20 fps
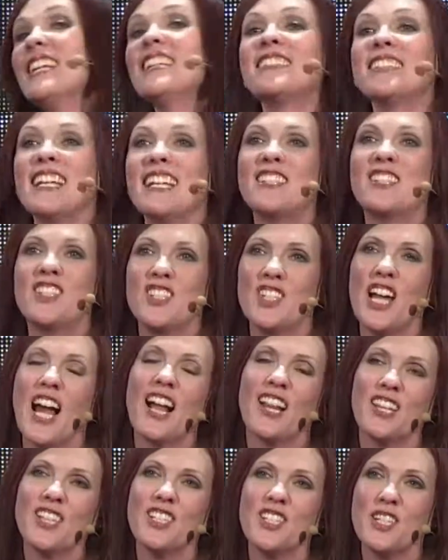it's it's
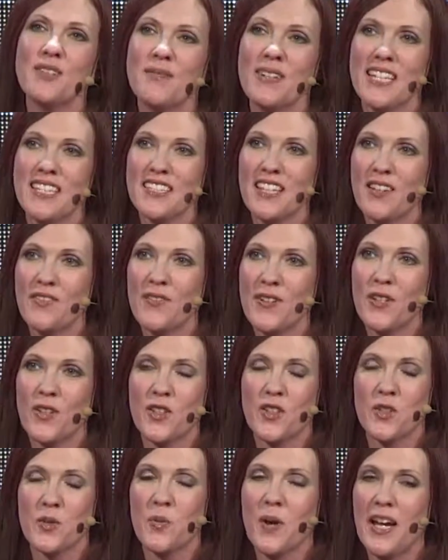challenging because I feel
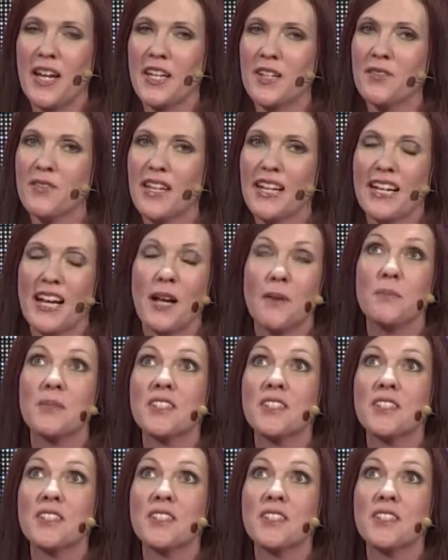this weight of like I'm